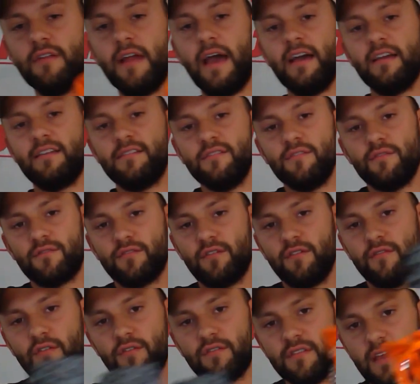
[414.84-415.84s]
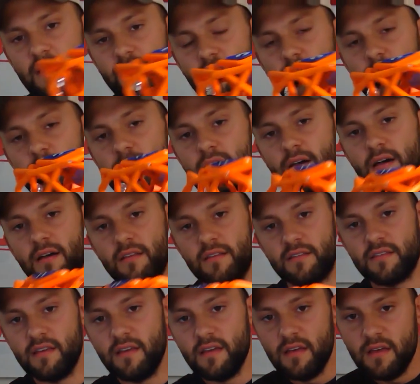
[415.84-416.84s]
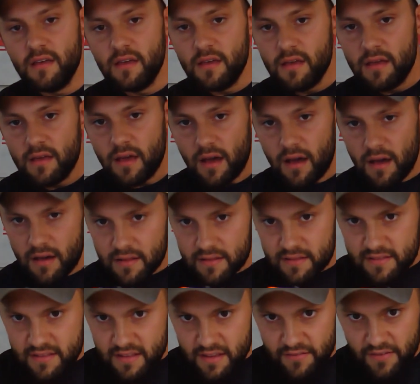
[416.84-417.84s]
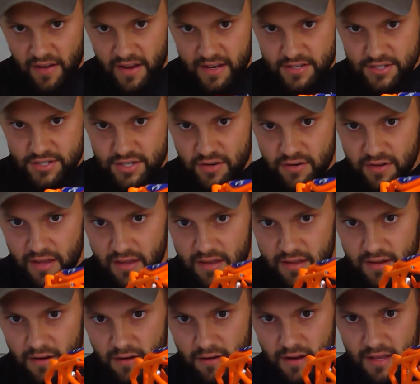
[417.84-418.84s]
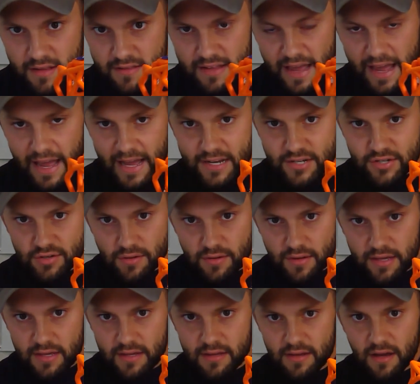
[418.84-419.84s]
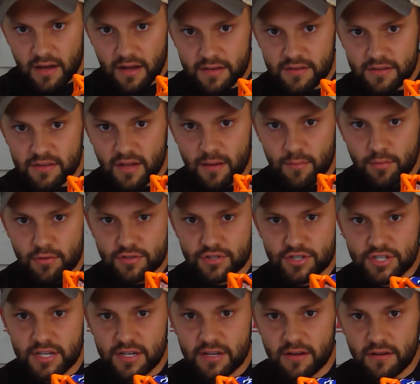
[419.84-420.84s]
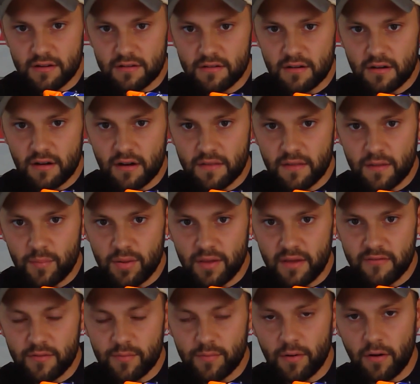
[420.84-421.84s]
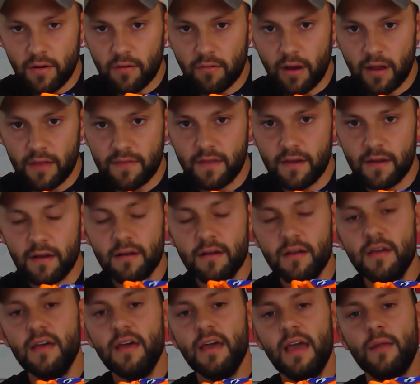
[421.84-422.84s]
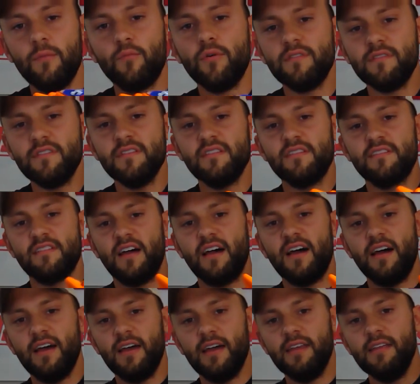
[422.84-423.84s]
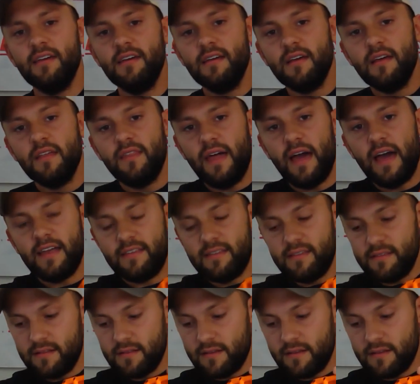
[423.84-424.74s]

Axial Servo Saver because let's see if I can show you here. It's actually a double shear on the pivot ball right there, and what's inside that